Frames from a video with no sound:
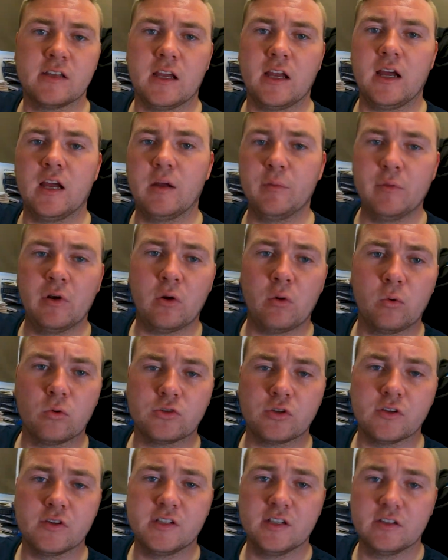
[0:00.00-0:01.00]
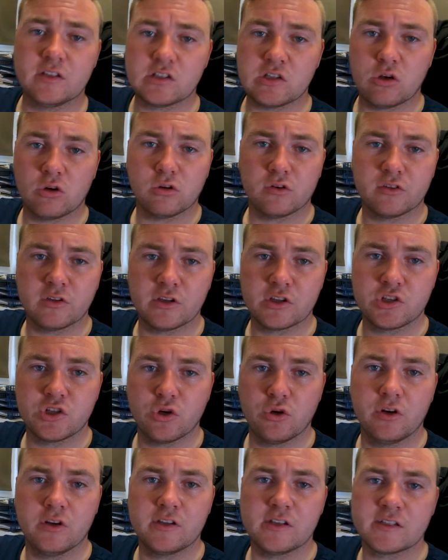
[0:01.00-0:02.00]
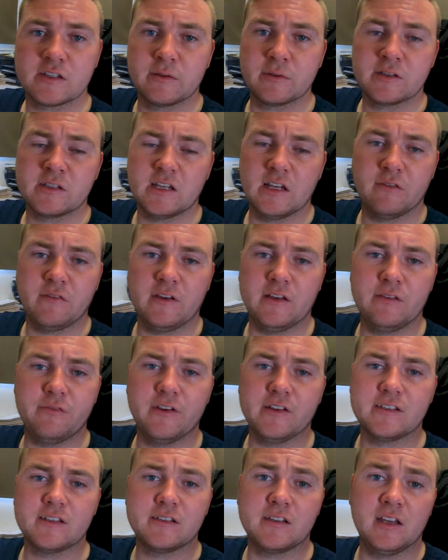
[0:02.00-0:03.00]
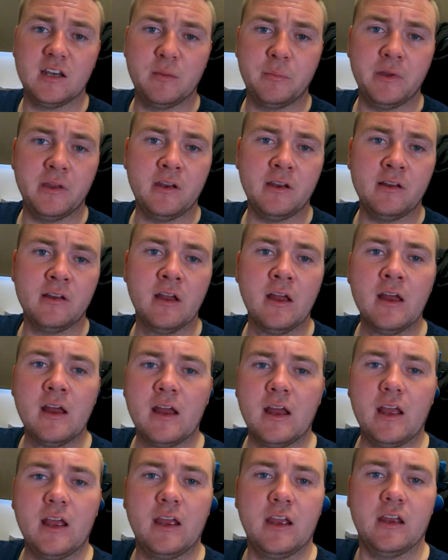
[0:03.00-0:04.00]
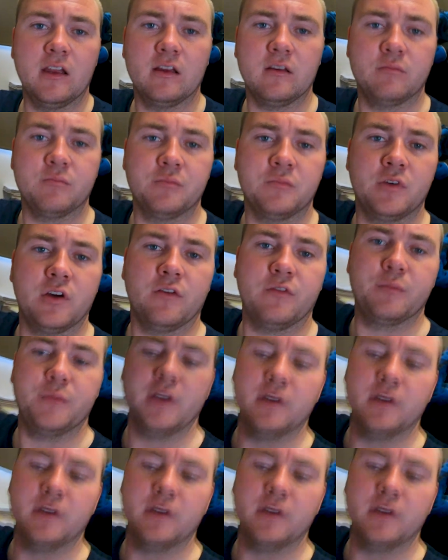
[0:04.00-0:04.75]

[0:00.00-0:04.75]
and I'll also send this log off to the tuner just to see if he thinks it's any better, and go from